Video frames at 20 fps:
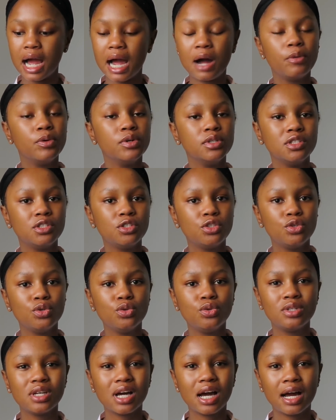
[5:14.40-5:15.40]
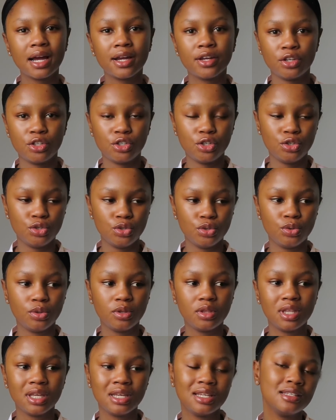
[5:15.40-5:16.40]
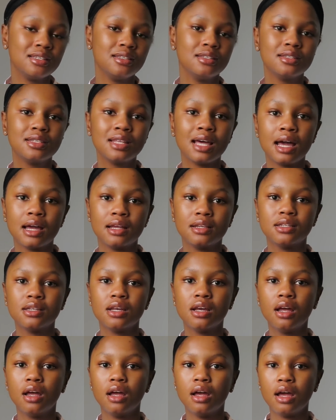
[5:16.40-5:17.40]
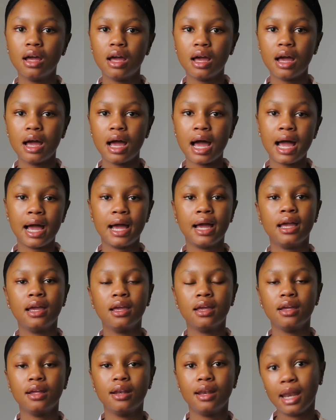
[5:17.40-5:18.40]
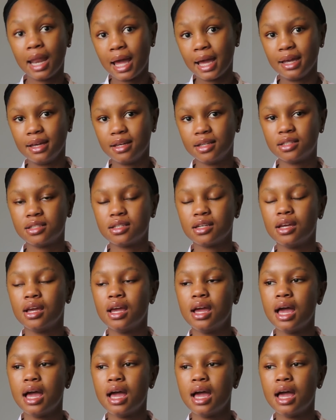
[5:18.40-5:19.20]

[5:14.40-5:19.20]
I was too tired to do things that I liked.